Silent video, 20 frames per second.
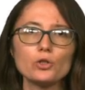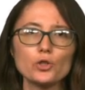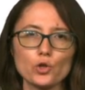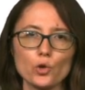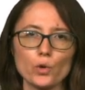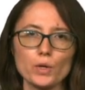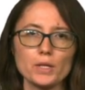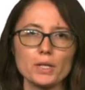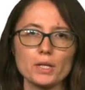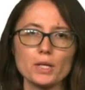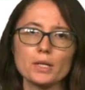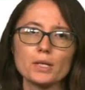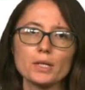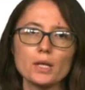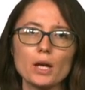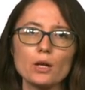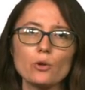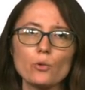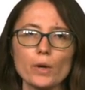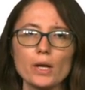choices
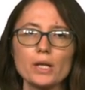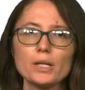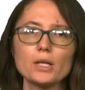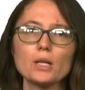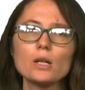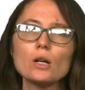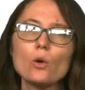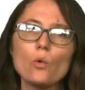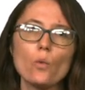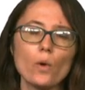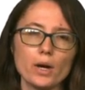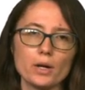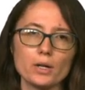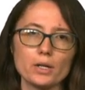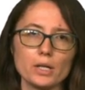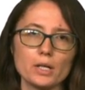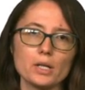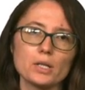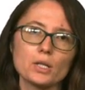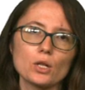and raising
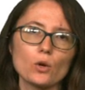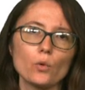awareness,